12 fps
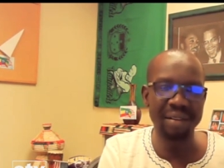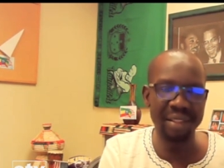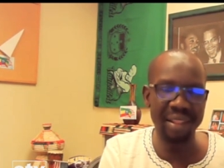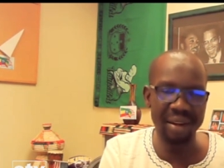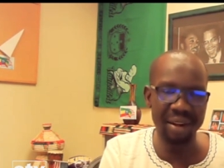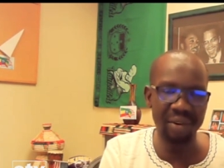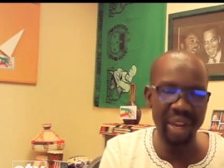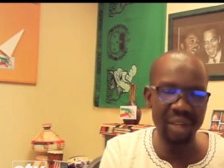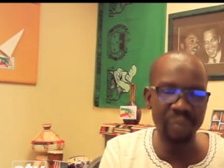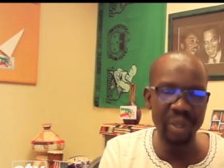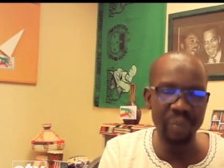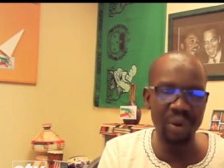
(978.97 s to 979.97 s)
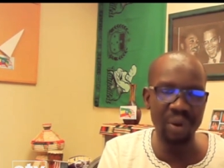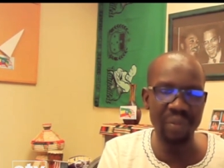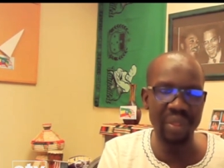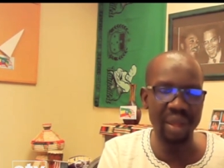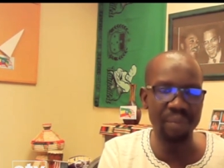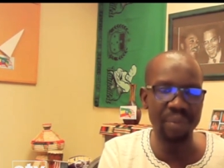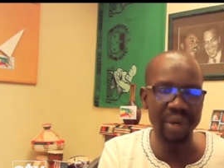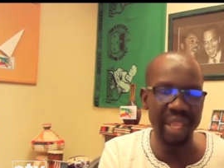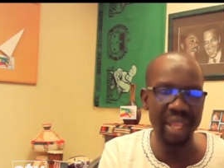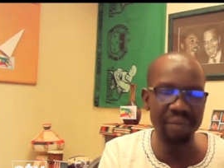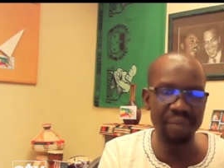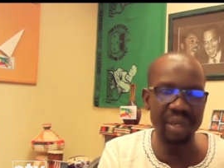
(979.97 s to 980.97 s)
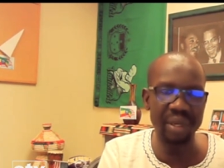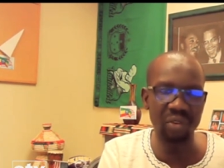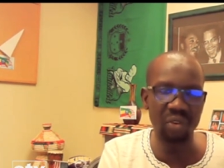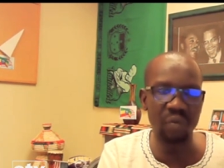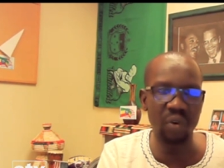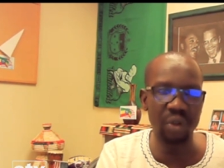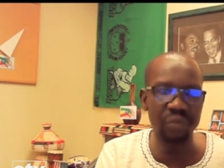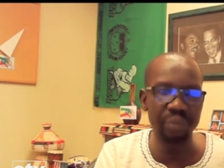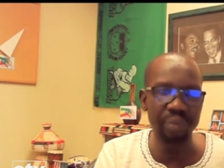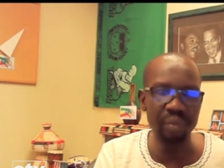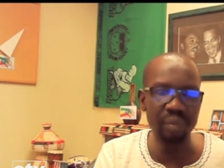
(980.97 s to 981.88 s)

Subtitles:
they're great people, they are brave, and so forth,